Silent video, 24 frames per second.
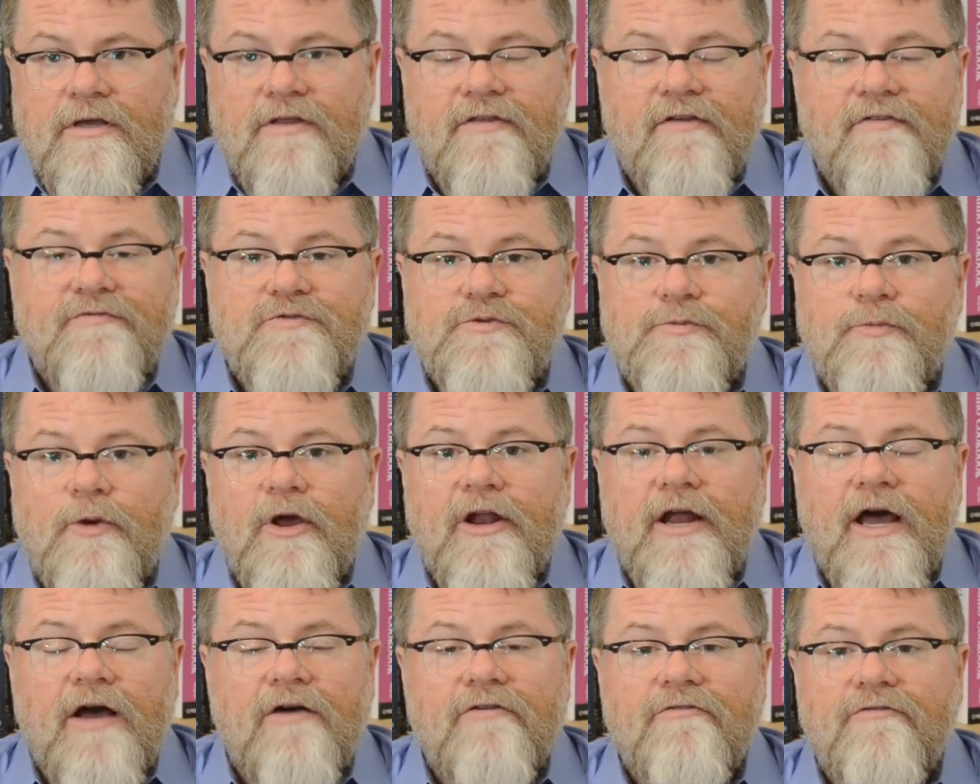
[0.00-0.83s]
They've
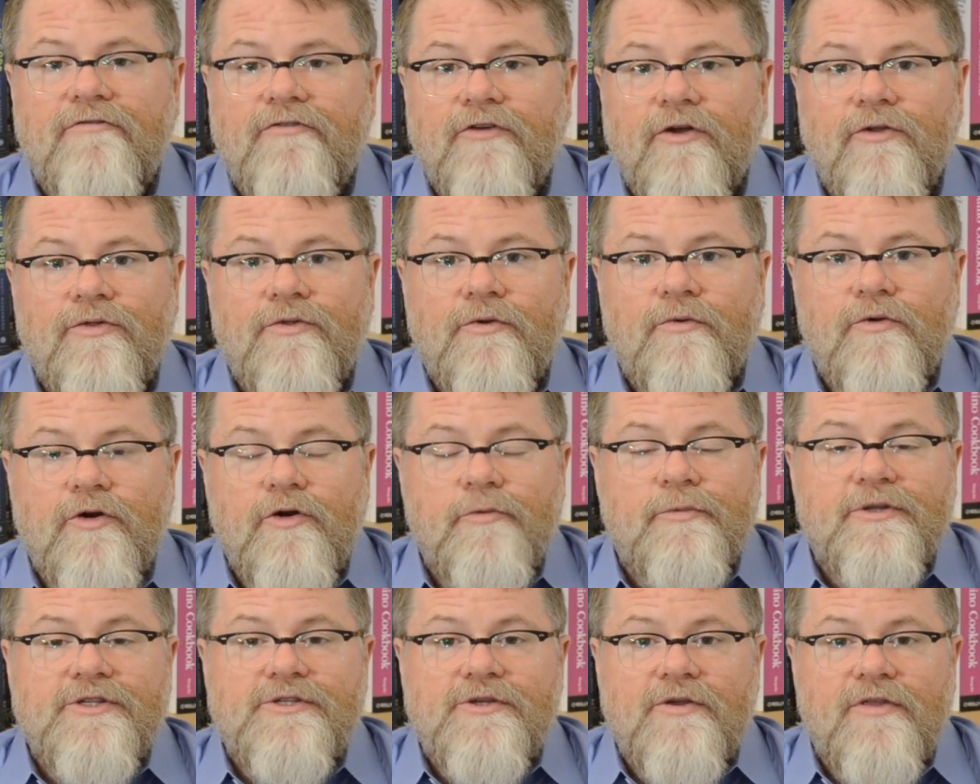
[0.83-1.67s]
spread out and filled the
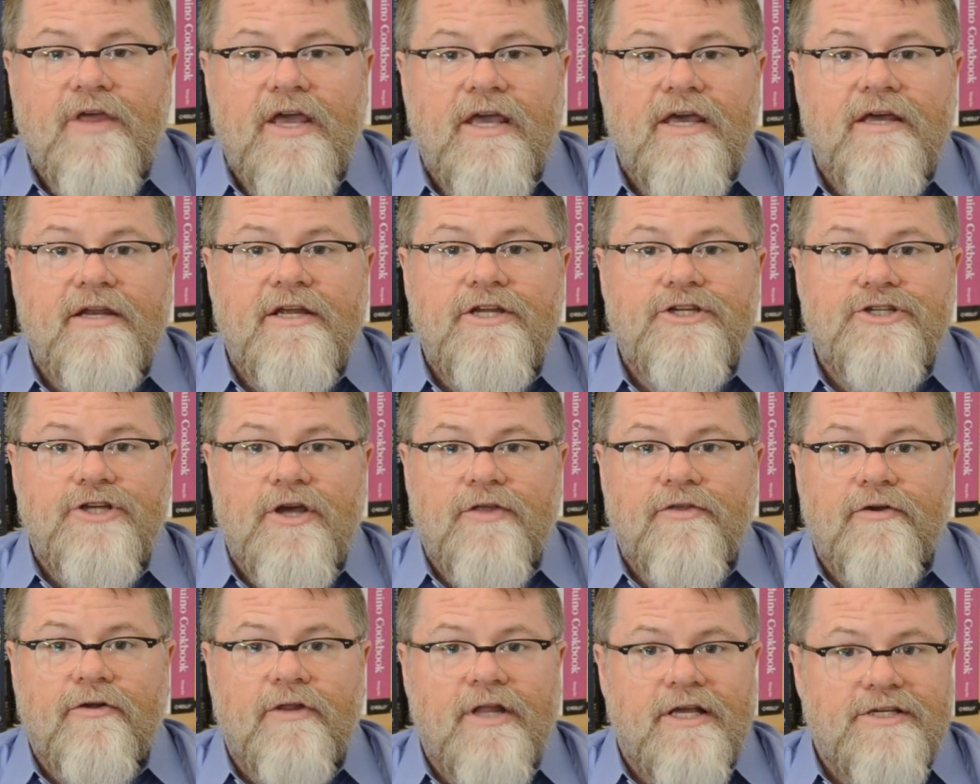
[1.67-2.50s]
room, and so they hit each
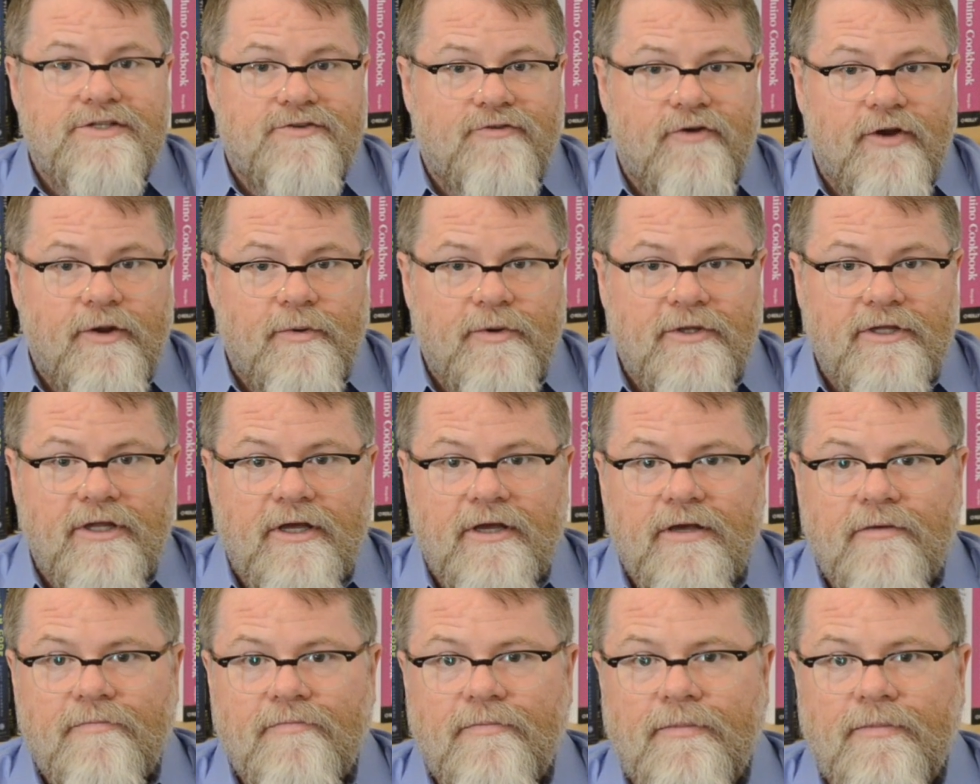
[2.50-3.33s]
other less frequently.